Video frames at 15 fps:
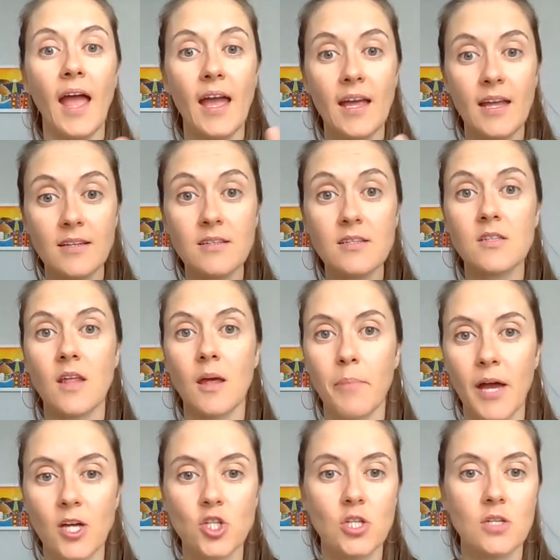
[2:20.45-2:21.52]
and their
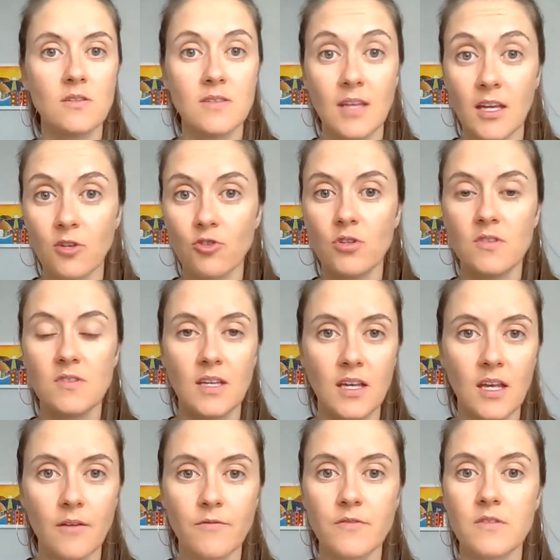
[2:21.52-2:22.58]
passions, their interests, their
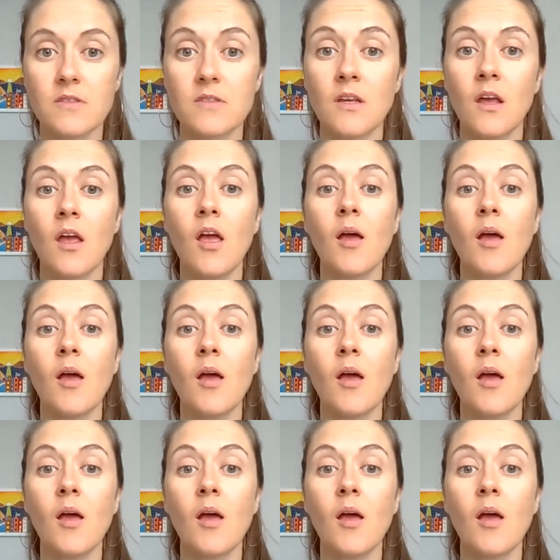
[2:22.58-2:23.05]
gifts.